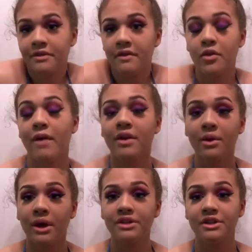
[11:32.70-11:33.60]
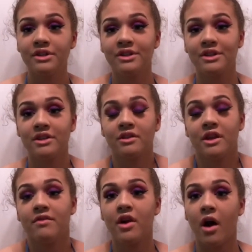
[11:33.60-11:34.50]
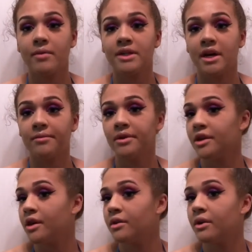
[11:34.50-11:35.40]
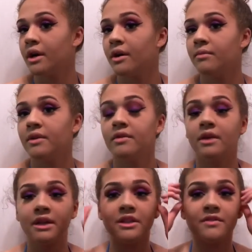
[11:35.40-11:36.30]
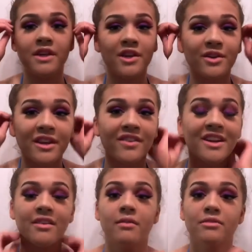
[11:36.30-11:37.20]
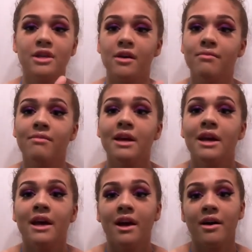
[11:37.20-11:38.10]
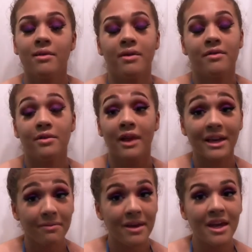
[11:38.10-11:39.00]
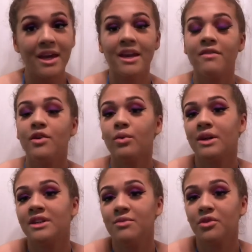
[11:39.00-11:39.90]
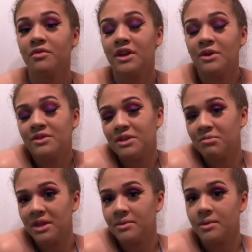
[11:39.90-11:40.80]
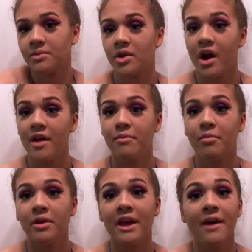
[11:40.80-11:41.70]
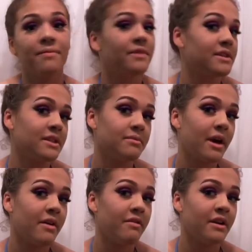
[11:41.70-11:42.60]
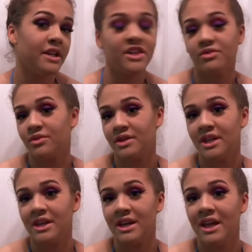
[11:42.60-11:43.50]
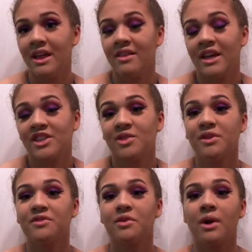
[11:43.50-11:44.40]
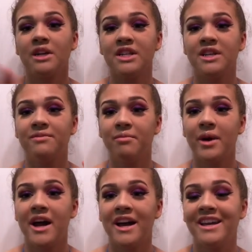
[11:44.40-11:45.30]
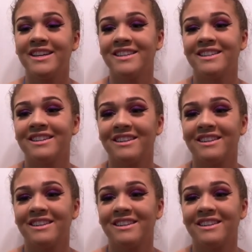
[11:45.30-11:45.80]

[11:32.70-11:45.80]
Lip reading: If you have any questions, just leave a comment down below. If you like this video, give it a thumbs up. If you like me and if you want to see more videos, then please subscribe. But yeah, this is my foundation routine. Thanks so much for watching. Bye.